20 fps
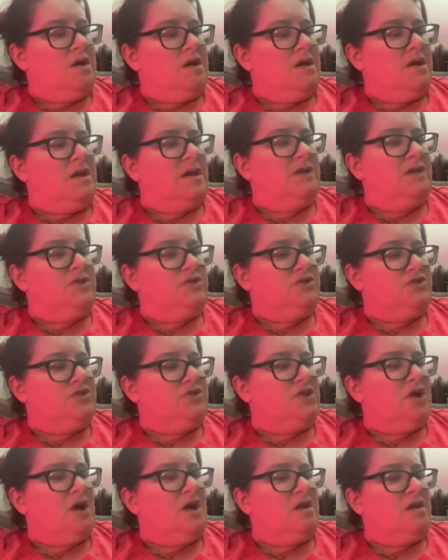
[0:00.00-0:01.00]
and I just
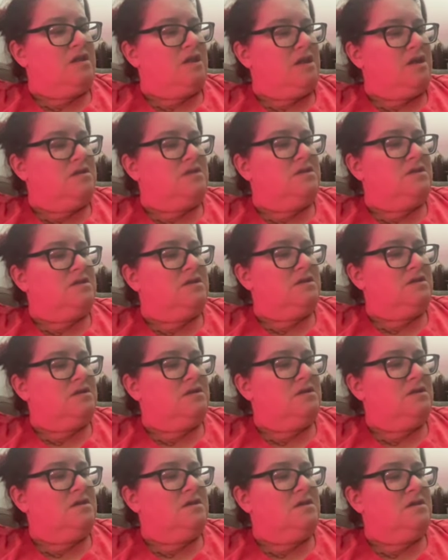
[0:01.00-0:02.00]
thought of this.
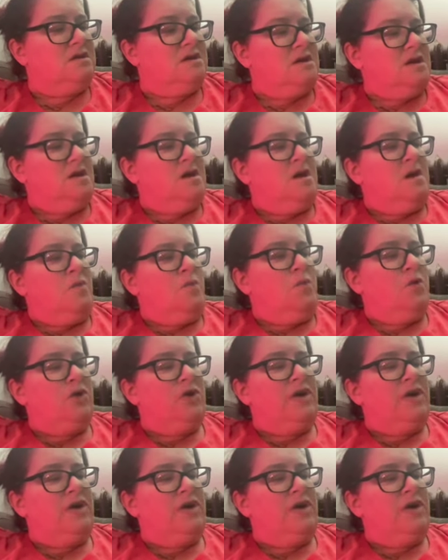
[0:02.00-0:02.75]
We're